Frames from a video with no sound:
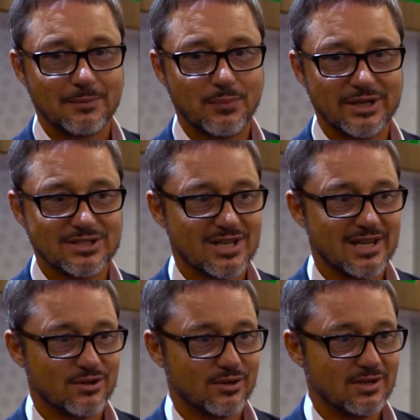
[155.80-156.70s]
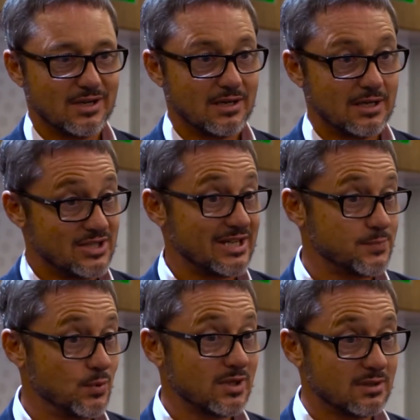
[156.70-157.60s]
putting together a
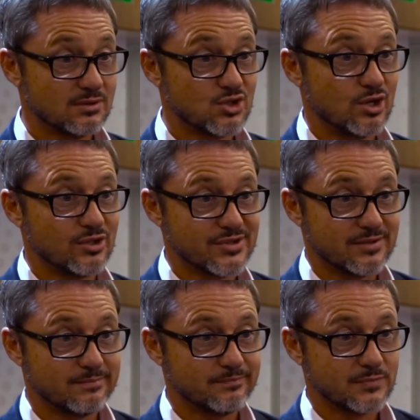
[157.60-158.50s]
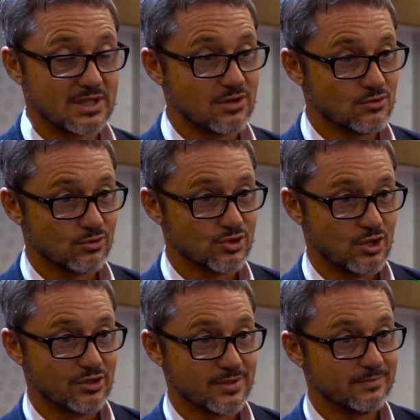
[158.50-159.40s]
textbook, a journalism, digital
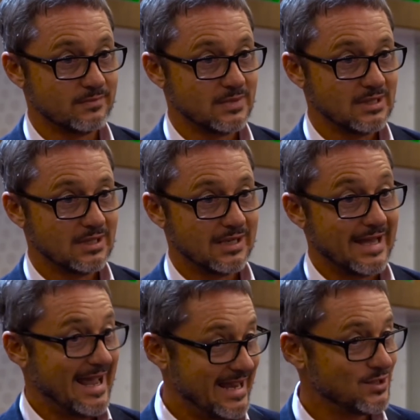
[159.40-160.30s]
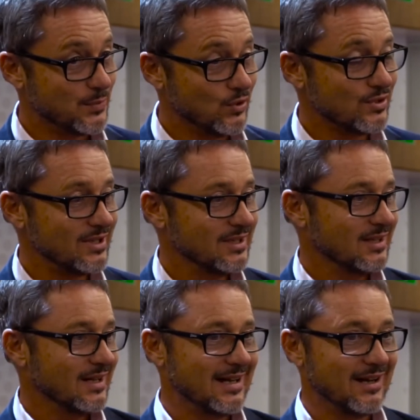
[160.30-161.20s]
journalism handbook,
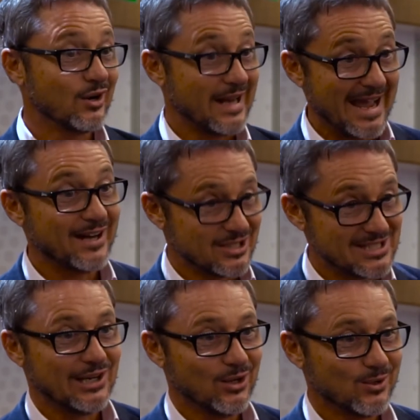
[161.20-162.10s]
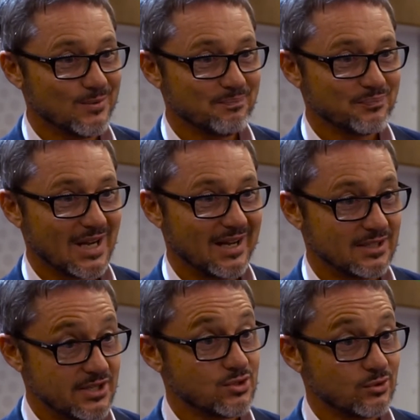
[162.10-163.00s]
on how to tell
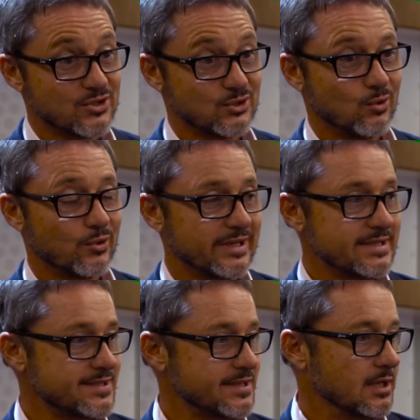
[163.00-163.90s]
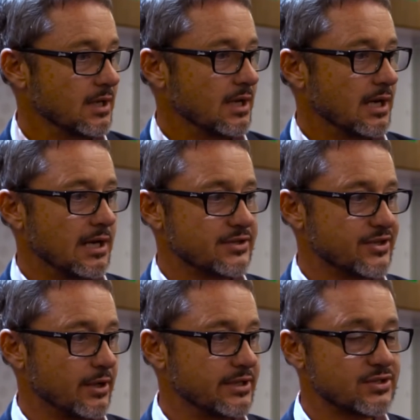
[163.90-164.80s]
digital stories.
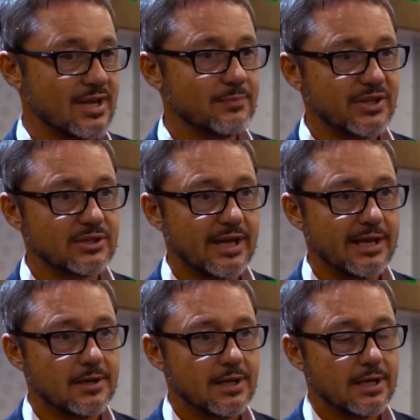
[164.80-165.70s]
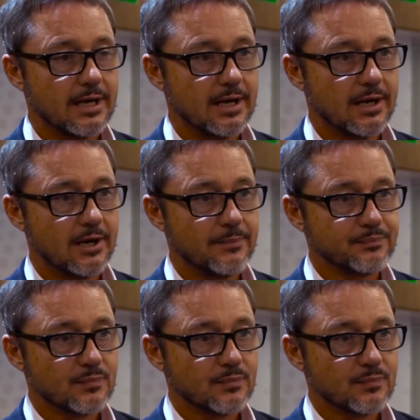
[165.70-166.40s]
So, it's something that.